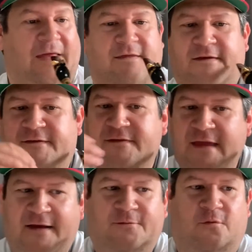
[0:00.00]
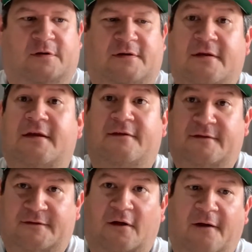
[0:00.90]
this next one is the
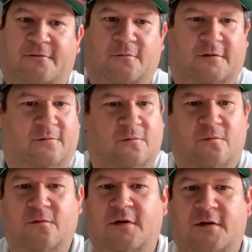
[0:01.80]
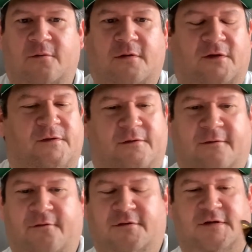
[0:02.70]
soft one. Really, really sotto
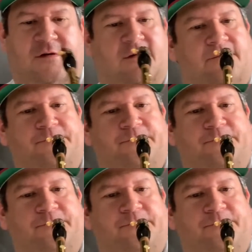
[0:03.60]
voce here.